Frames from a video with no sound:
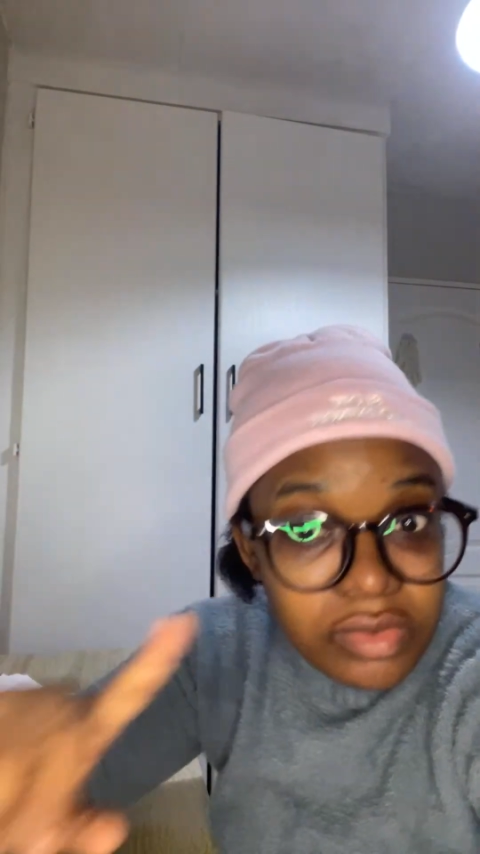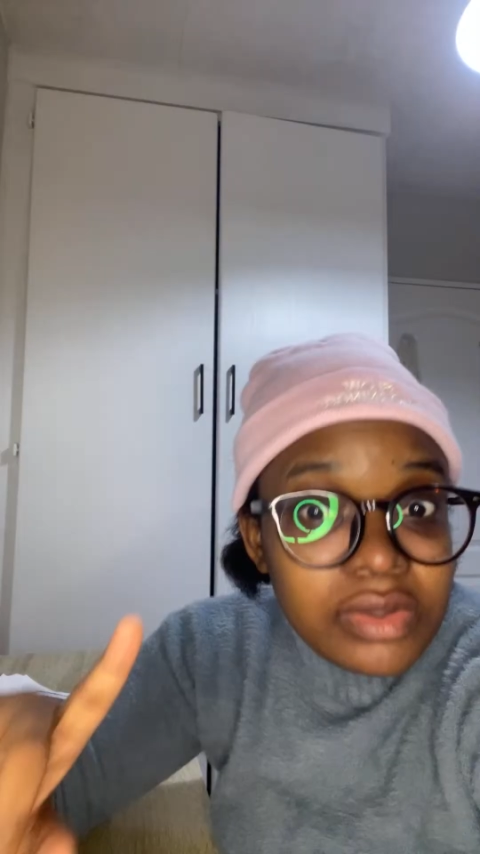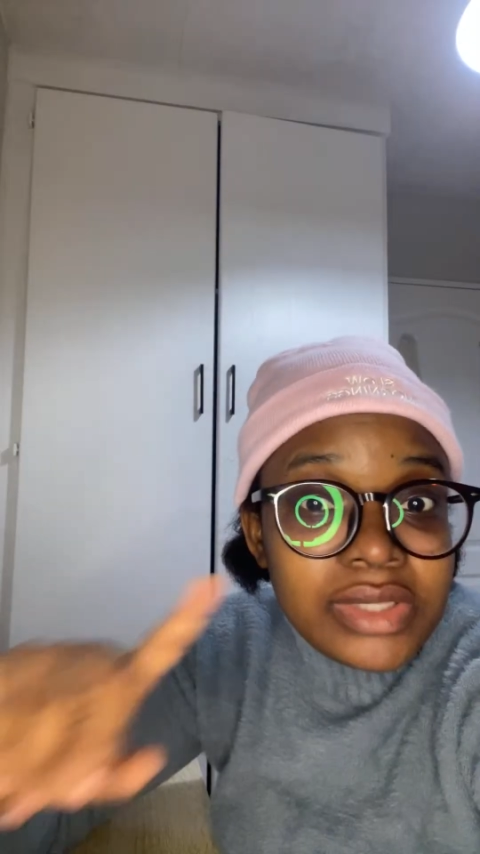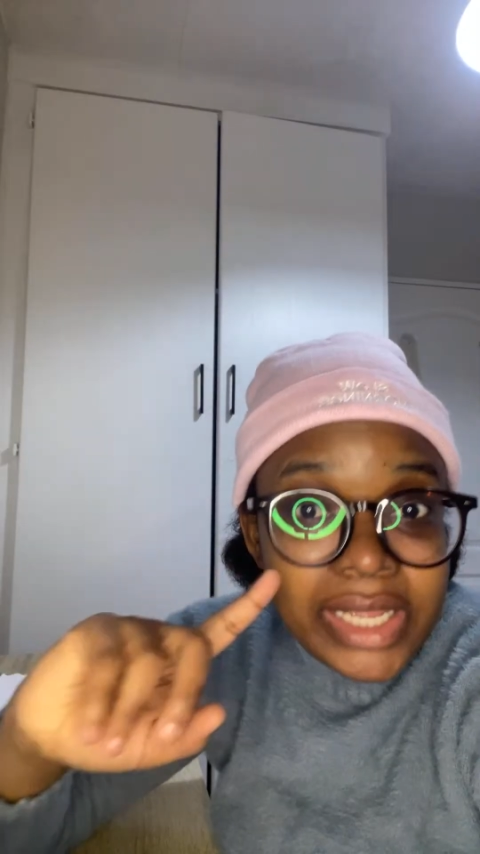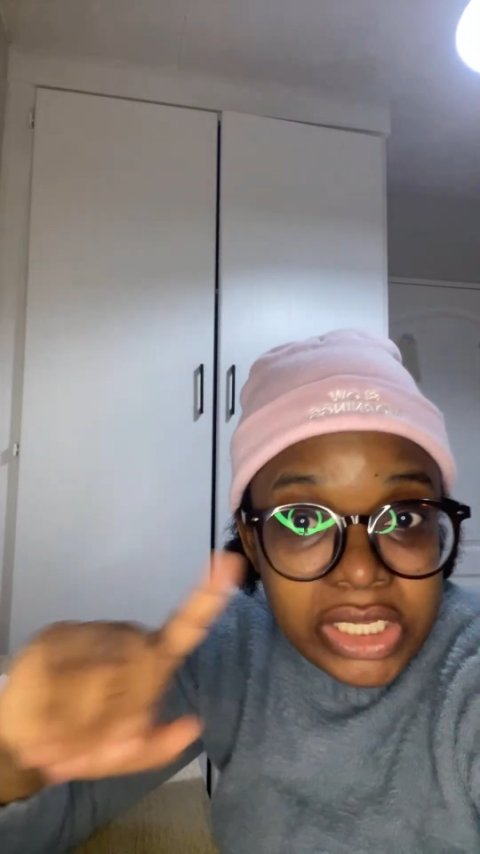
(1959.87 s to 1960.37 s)

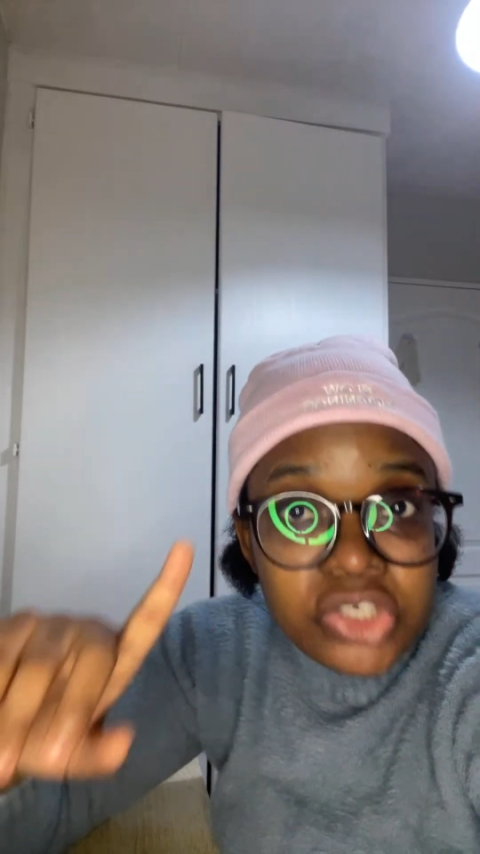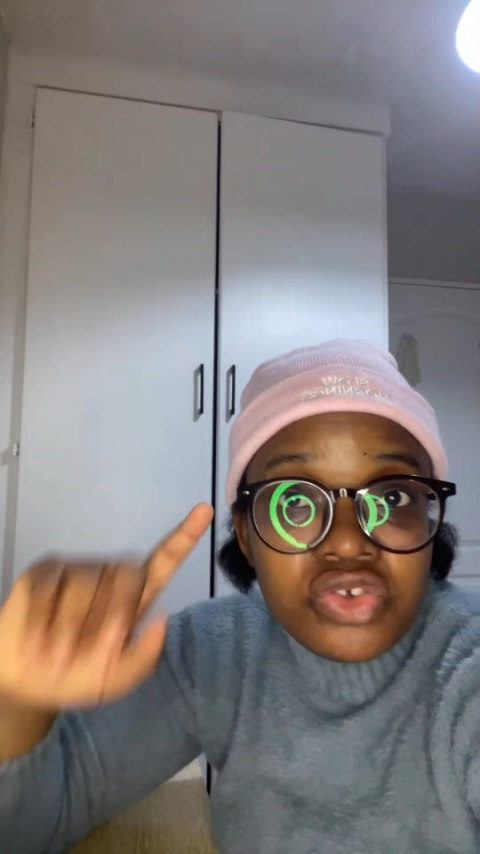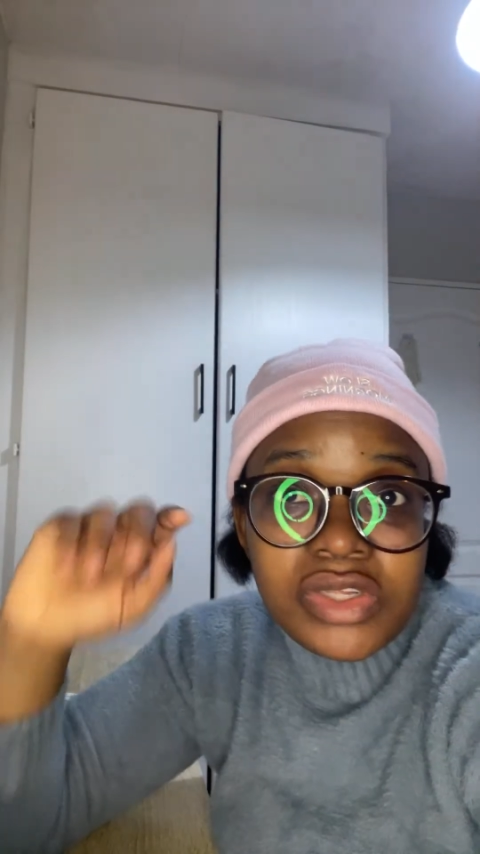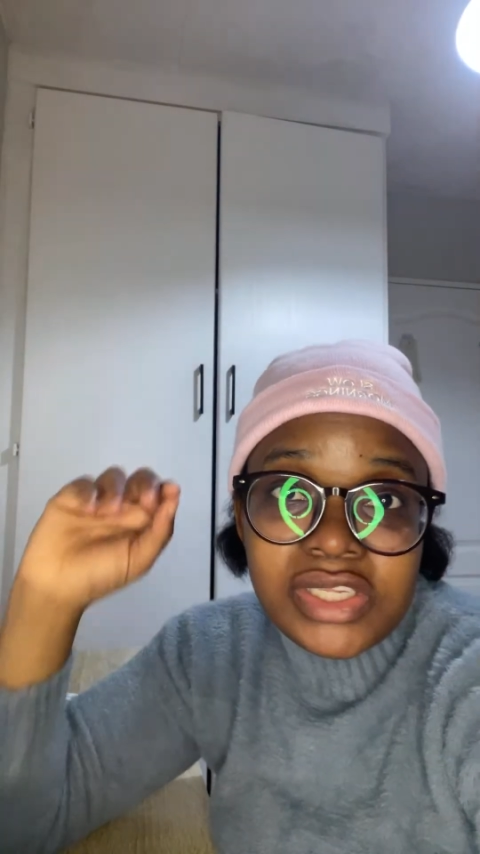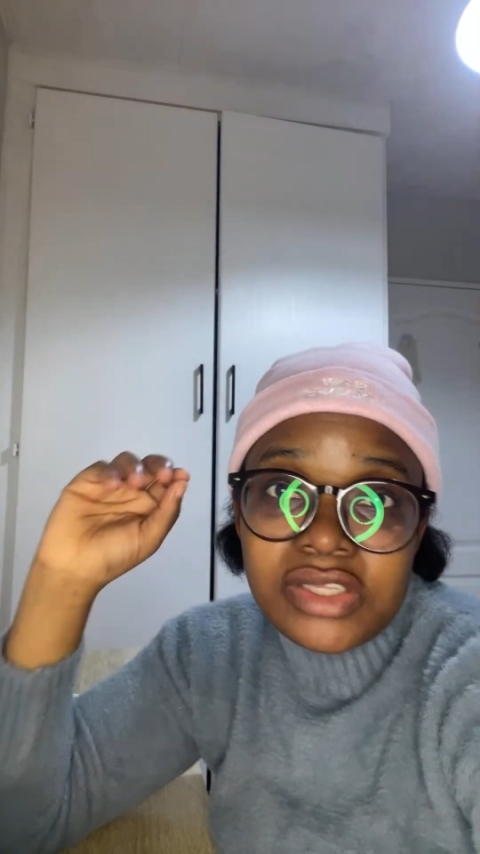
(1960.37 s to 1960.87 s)
the
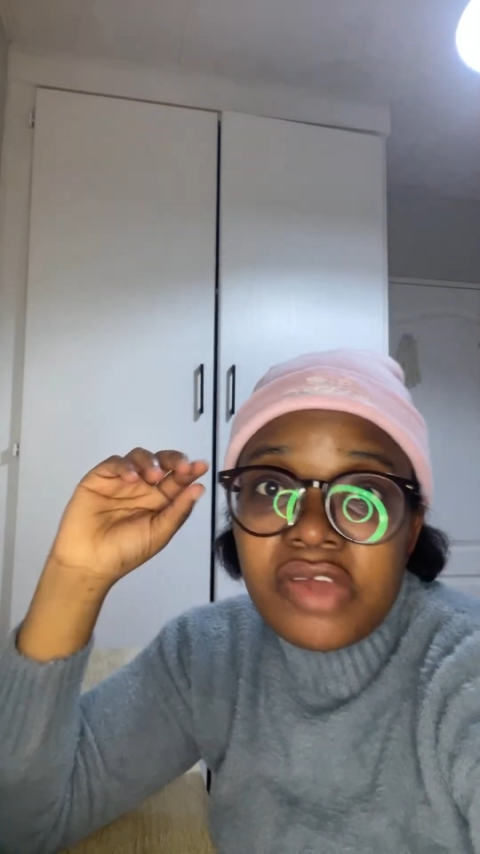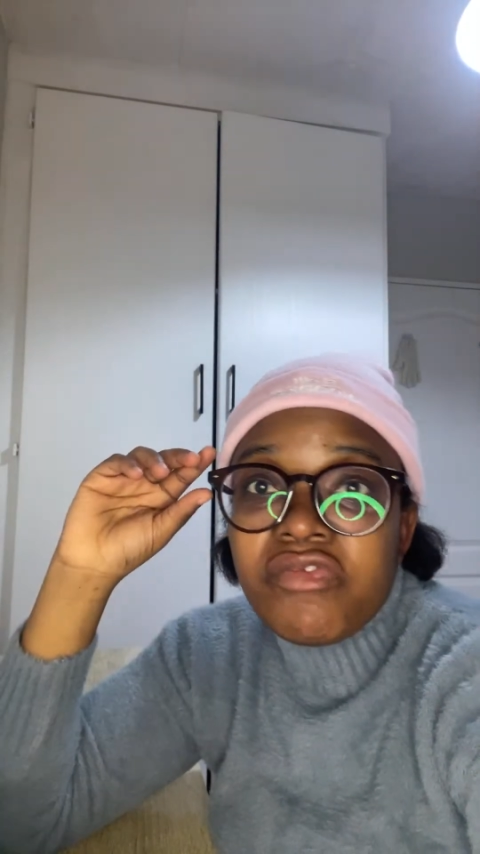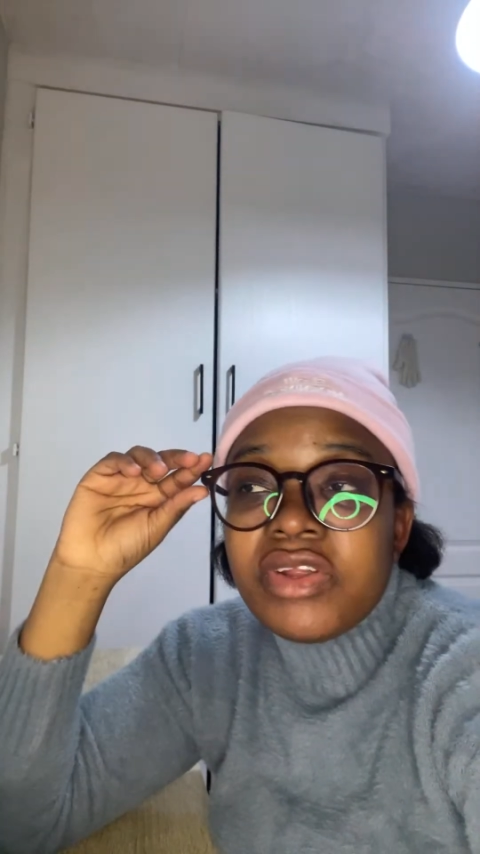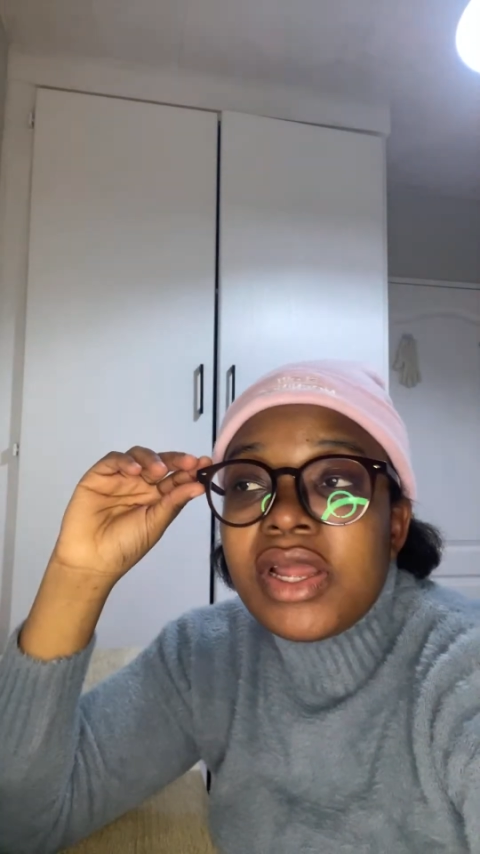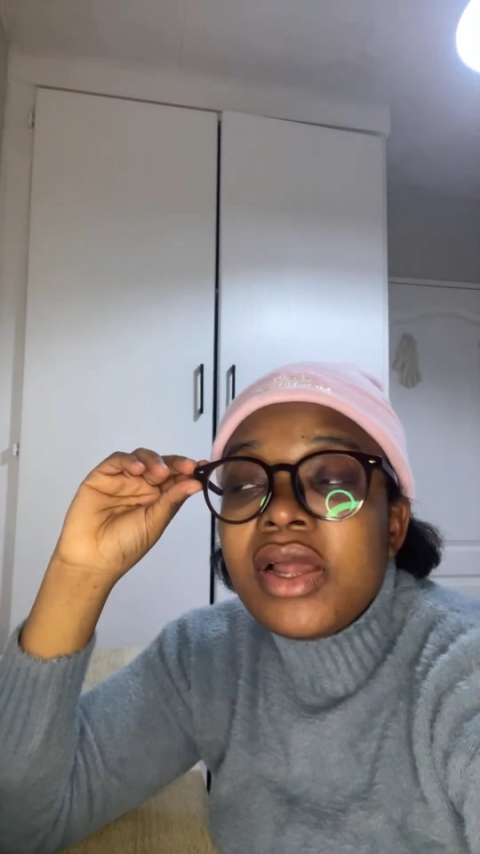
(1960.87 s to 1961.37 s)
issue in South
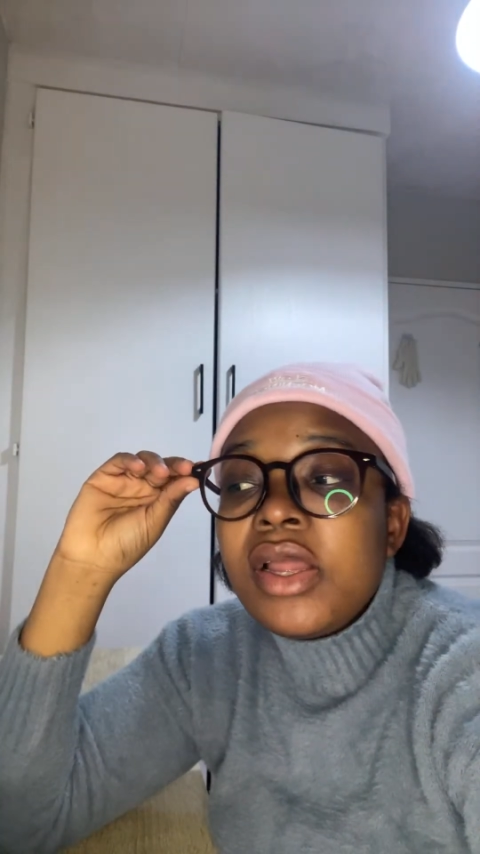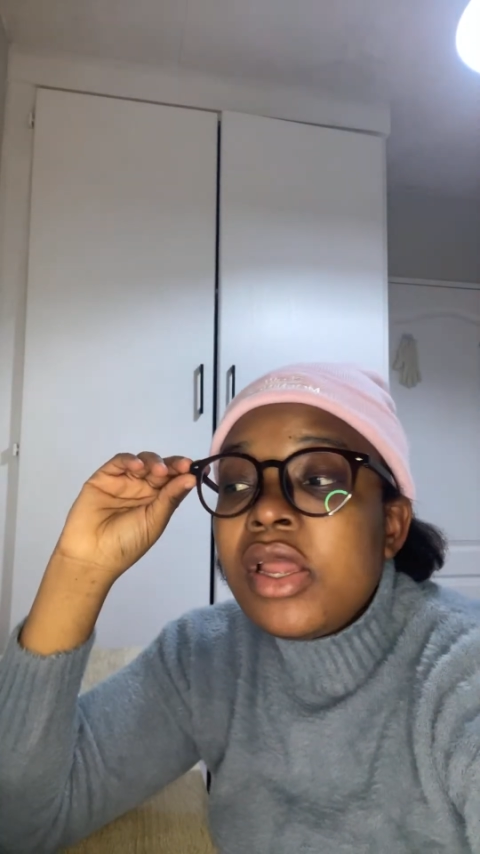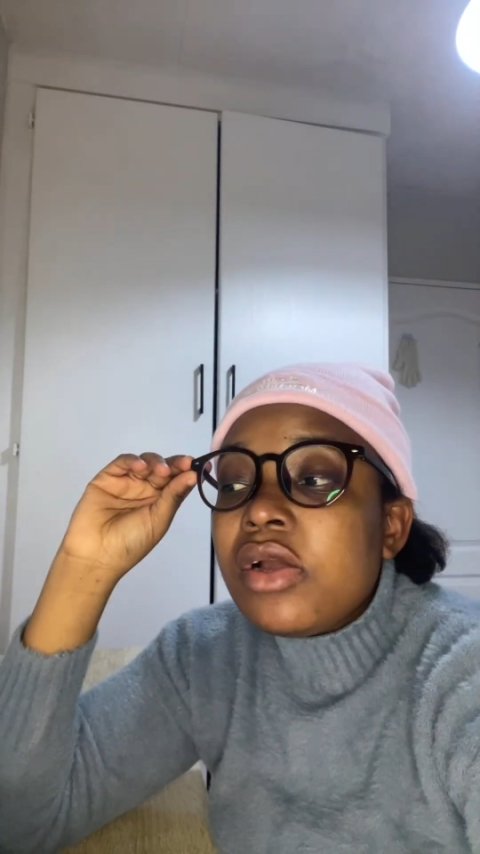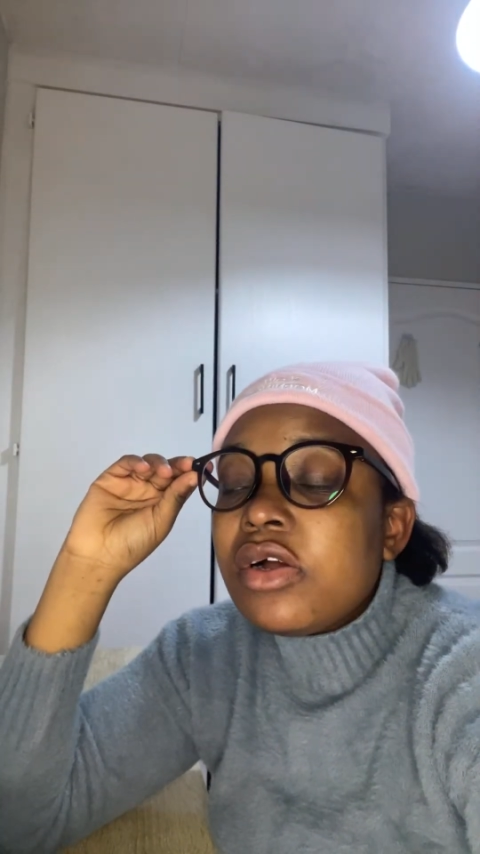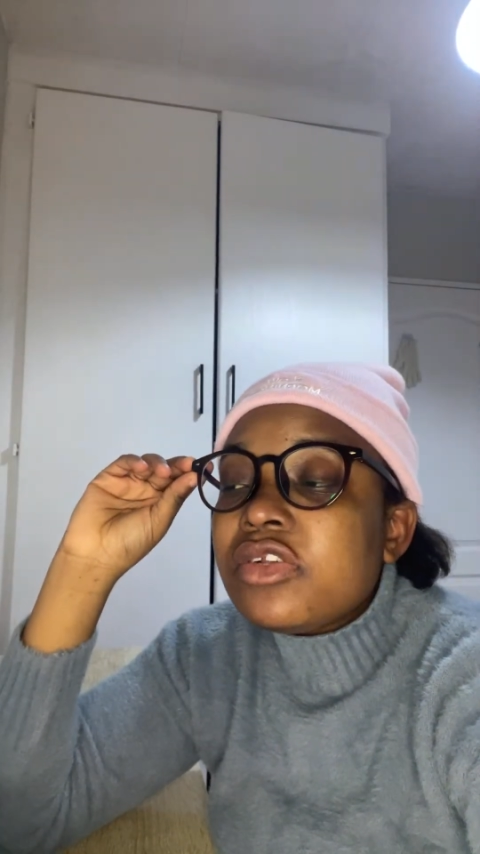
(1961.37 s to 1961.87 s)
Africa,
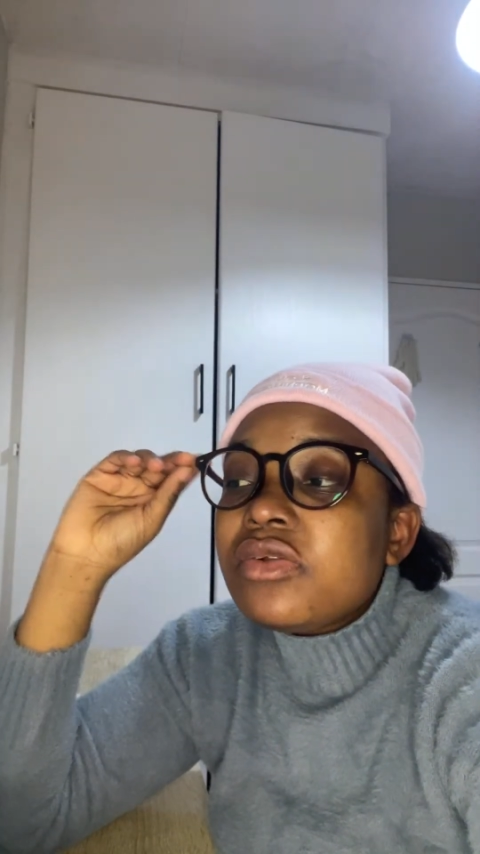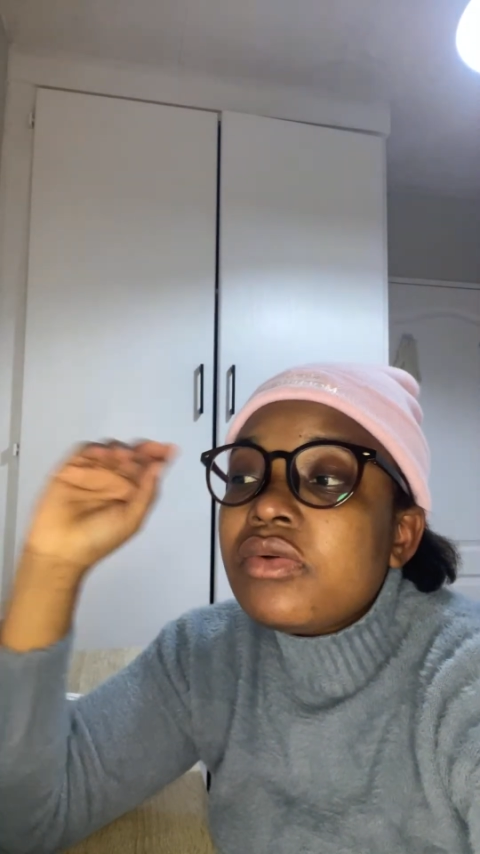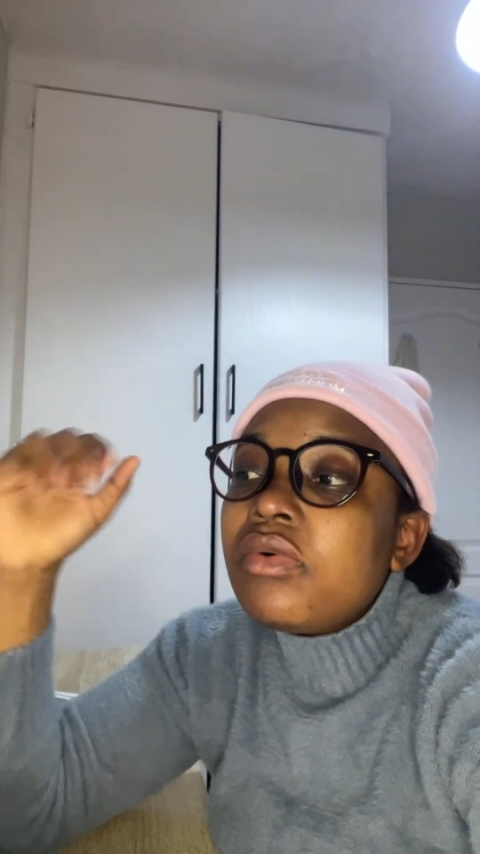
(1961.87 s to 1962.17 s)
because